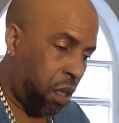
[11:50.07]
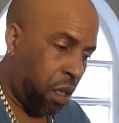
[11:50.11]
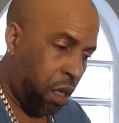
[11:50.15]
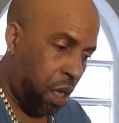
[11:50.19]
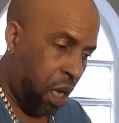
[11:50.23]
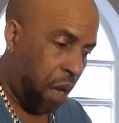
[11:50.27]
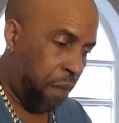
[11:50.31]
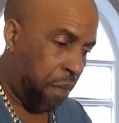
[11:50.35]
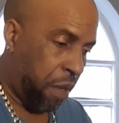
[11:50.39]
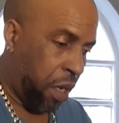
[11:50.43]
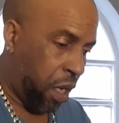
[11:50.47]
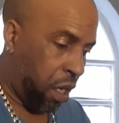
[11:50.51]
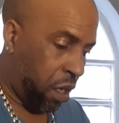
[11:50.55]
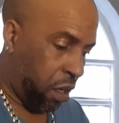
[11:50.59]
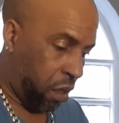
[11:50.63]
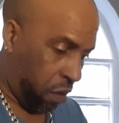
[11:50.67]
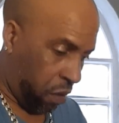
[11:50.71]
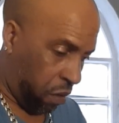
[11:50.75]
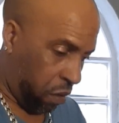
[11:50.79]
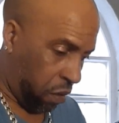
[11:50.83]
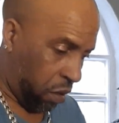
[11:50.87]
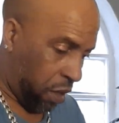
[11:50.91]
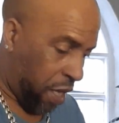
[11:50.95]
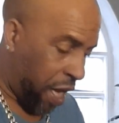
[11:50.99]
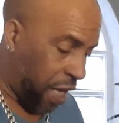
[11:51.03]
I
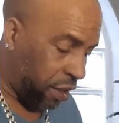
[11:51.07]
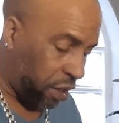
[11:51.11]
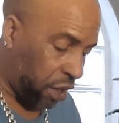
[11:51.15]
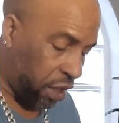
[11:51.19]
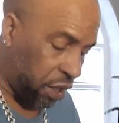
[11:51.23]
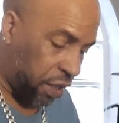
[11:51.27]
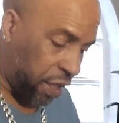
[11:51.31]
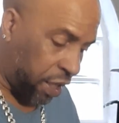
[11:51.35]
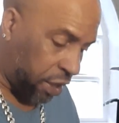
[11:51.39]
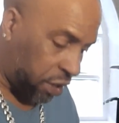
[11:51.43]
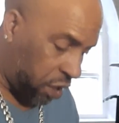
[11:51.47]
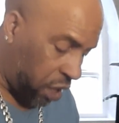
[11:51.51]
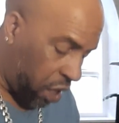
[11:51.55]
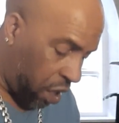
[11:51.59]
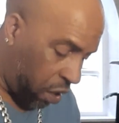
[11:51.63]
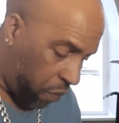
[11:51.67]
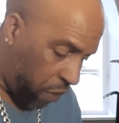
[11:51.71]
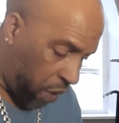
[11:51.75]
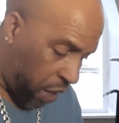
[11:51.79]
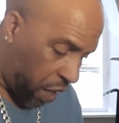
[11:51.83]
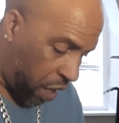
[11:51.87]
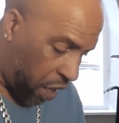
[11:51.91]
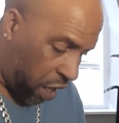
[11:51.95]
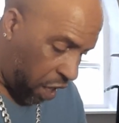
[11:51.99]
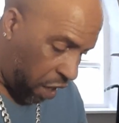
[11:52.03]
mean, that is a thing
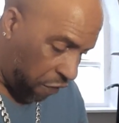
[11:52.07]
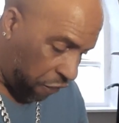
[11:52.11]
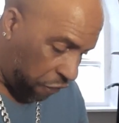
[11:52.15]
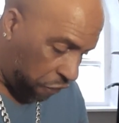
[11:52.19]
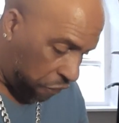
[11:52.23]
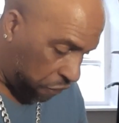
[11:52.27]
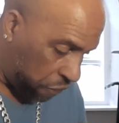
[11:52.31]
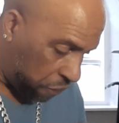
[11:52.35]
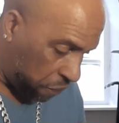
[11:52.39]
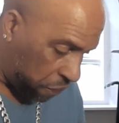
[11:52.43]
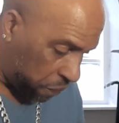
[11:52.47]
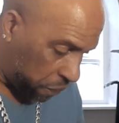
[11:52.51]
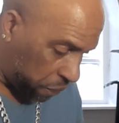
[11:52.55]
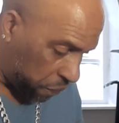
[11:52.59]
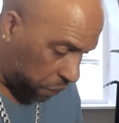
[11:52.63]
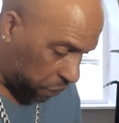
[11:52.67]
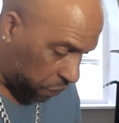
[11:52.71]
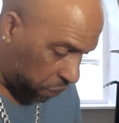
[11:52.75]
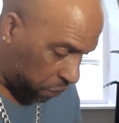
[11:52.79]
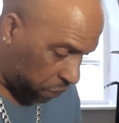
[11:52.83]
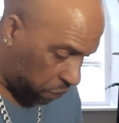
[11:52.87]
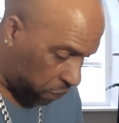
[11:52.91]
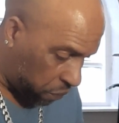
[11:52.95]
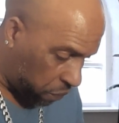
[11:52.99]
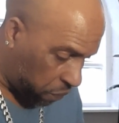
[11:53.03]
where if
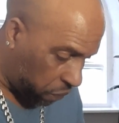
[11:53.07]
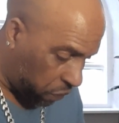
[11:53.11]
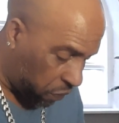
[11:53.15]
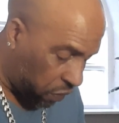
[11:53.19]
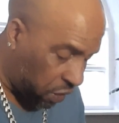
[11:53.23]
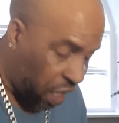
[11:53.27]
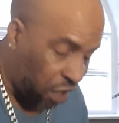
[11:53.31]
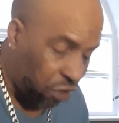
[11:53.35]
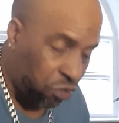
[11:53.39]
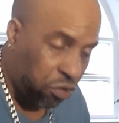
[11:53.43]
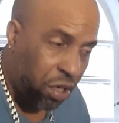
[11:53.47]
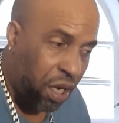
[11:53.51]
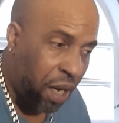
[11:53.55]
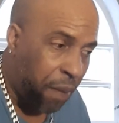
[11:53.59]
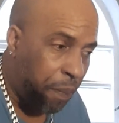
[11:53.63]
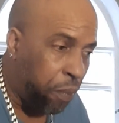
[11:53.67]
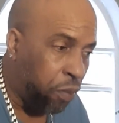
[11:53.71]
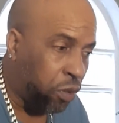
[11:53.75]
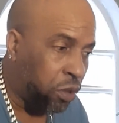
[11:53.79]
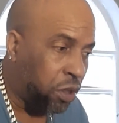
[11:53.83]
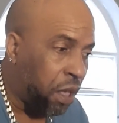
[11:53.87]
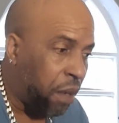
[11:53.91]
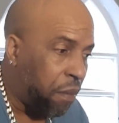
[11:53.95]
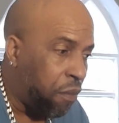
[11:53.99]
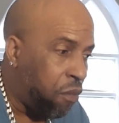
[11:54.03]
that would have
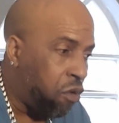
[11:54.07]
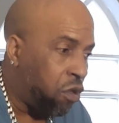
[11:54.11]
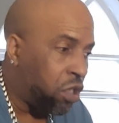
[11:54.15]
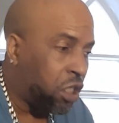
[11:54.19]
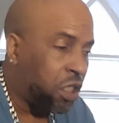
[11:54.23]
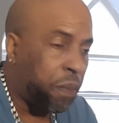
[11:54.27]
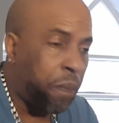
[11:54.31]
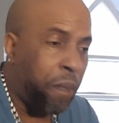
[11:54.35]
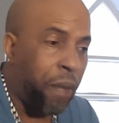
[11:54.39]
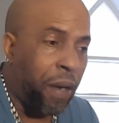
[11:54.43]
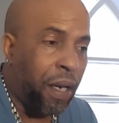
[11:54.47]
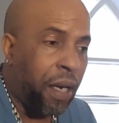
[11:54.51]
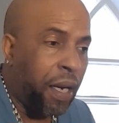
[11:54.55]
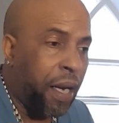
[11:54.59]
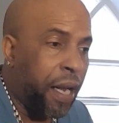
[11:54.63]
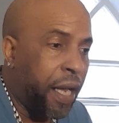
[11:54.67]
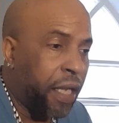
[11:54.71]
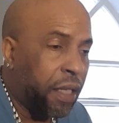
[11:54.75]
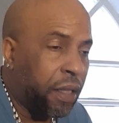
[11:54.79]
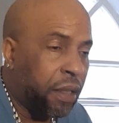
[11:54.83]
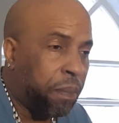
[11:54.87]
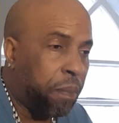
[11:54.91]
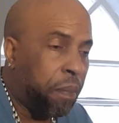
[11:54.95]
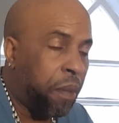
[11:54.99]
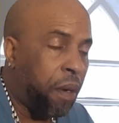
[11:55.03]
put a more
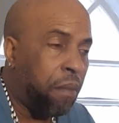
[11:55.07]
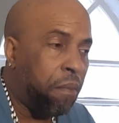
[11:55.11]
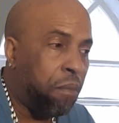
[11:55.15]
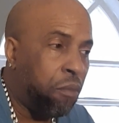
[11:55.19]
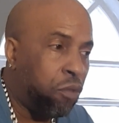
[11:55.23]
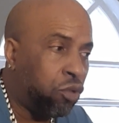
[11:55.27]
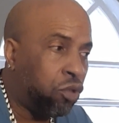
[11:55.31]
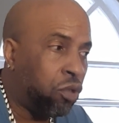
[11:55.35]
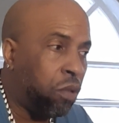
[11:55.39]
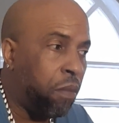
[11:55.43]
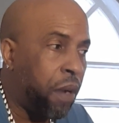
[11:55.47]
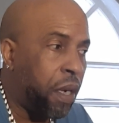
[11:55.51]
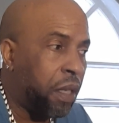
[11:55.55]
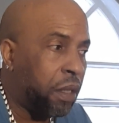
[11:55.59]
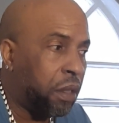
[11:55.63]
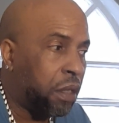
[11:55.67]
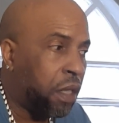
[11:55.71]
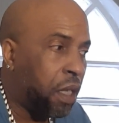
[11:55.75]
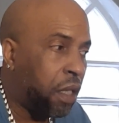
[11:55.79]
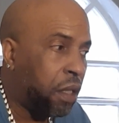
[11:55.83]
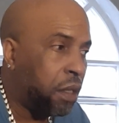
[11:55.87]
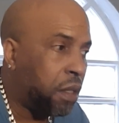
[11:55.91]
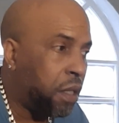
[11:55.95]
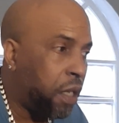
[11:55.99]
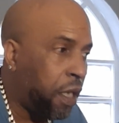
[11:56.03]
spotlight on Buju
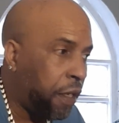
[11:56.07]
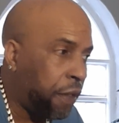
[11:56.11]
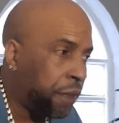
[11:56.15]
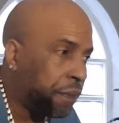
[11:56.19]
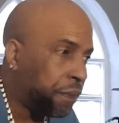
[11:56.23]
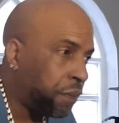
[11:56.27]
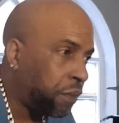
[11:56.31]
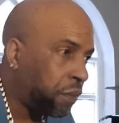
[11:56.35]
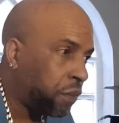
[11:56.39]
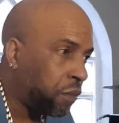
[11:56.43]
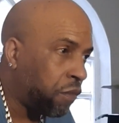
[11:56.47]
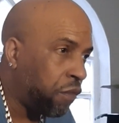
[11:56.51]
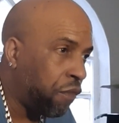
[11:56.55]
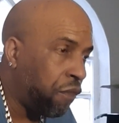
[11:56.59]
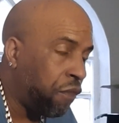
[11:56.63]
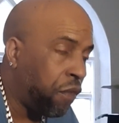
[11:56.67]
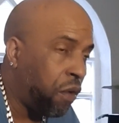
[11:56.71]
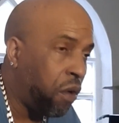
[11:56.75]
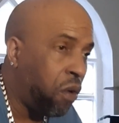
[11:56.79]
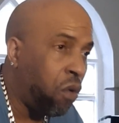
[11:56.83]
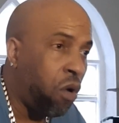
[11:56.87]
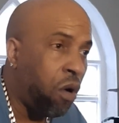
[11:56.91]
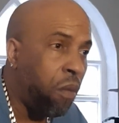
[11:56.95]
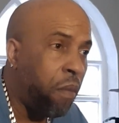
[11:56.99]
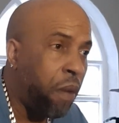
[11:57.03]
Barton thing
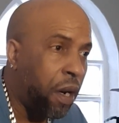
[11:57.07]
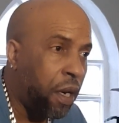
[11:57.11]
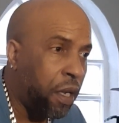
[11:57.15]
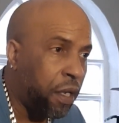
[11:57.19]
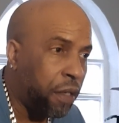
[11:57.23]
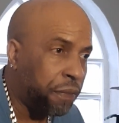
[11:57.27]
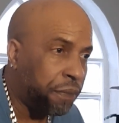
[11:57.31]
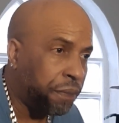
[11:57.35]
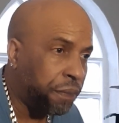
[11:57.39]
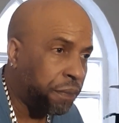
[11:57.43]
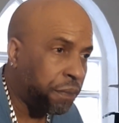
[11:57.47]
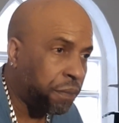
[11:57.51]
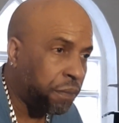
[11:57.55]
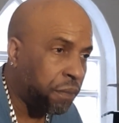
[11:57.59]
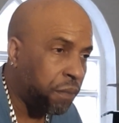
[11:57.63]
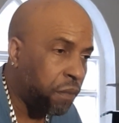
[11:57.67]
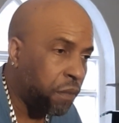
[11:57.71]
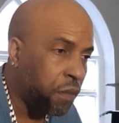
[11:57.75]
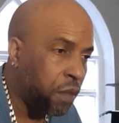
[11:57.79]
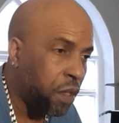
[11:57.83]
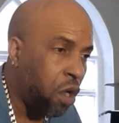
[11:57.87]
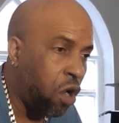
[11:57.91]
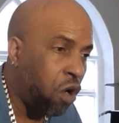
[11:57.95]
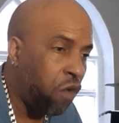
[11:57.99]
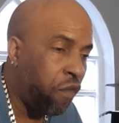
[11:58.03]
globally,
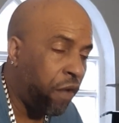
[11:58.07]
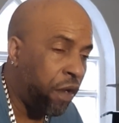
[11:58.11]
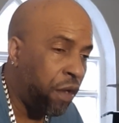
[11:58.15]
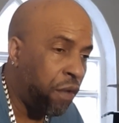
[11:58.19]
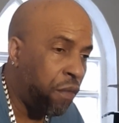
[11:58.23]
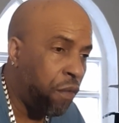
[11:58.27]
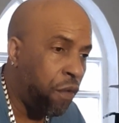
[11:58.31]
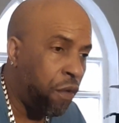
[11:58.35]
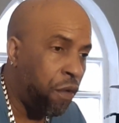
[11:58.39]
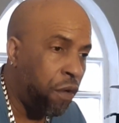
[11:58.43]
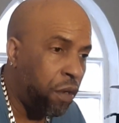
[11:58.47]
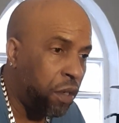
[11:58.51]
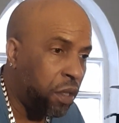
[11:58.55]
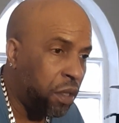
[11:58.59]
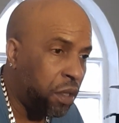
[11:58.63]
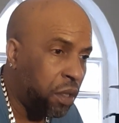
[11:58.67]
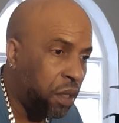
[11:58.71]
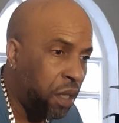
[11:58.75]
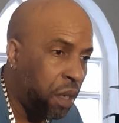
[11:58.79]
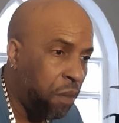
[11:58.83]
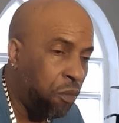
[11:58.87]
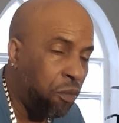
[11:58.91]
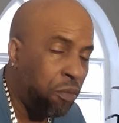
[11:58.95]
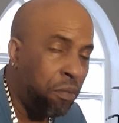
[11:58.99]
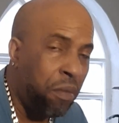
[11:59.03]
all over the world,
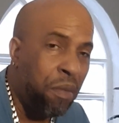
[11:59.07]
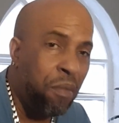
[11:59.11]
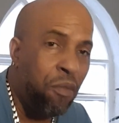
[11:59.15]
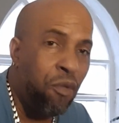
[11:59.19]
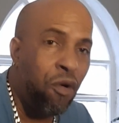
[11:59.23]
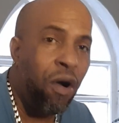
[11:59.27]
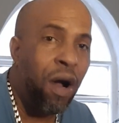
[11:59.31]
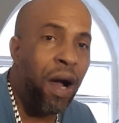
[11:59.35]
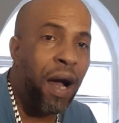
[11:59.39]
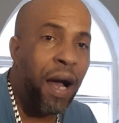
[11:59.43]
it would be more